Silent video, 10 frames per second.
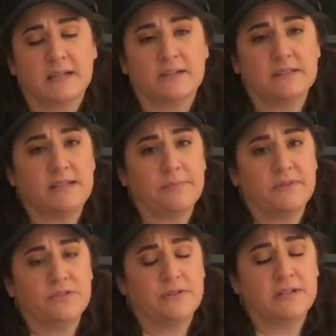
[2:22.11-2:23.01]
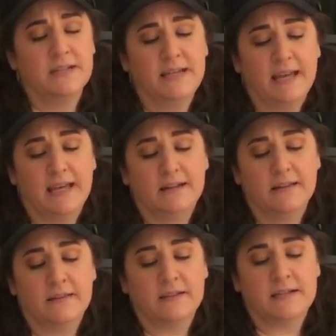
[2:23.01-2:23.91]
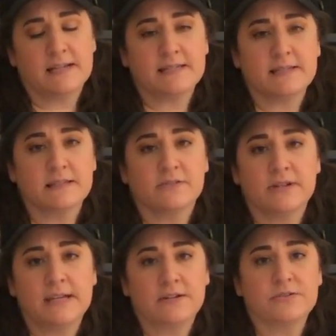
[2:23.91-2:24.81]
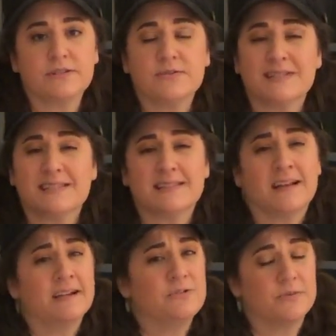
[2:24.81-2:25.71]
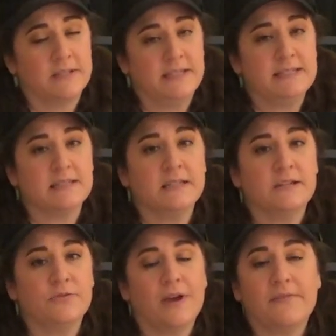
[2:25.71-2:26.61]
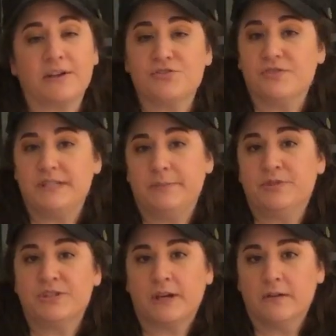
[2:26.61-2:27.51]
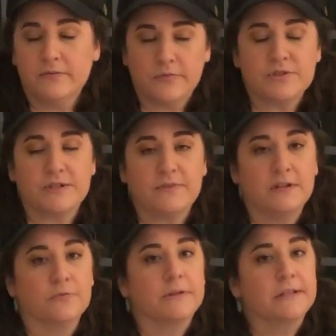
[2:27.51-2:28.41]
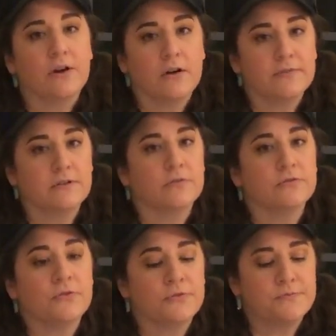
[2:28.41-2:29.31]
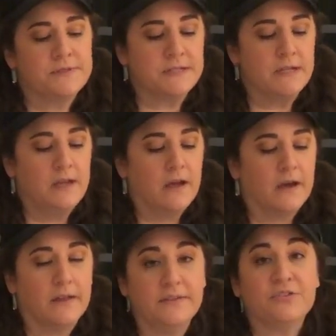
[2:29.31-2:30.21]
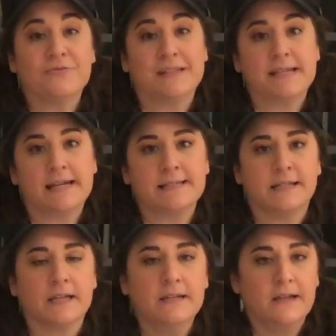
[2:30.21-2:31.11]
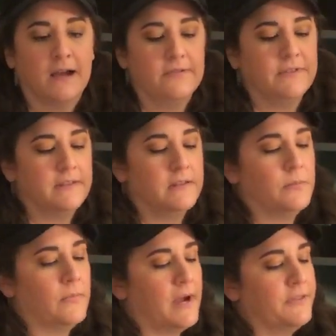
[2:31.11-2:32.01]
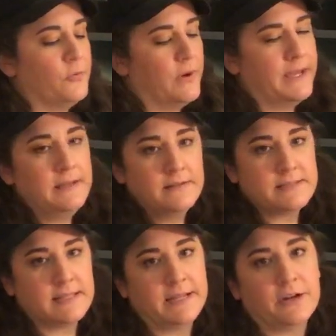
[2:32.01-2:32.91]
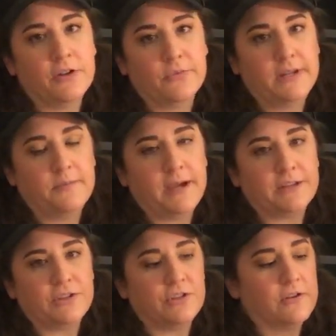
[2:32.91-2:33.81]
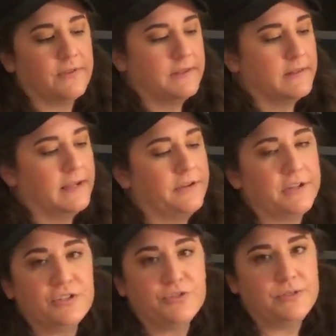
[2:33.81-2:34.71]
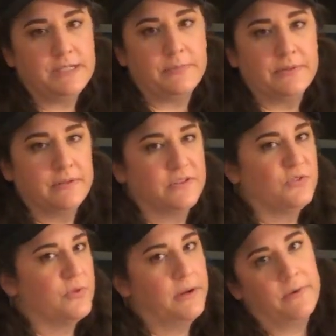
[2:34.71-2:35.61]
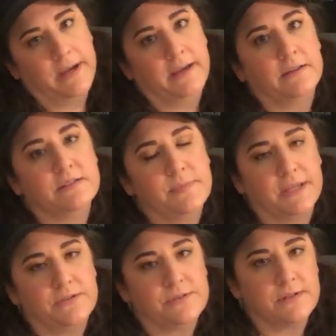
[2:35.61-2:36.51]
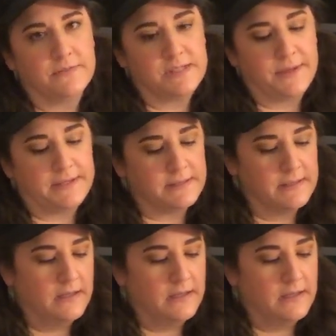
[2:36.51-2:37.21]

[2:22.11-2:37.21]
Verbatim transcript: a good depth to it, and I like that it has this little handle, so it slides really easily. If you have extra deep shelves, which I find really often in old homes, uh, these are fantastic. I've done them either way, sliding all the way to the back of the shelf and then layering too deep. It's a great way to make use of the space.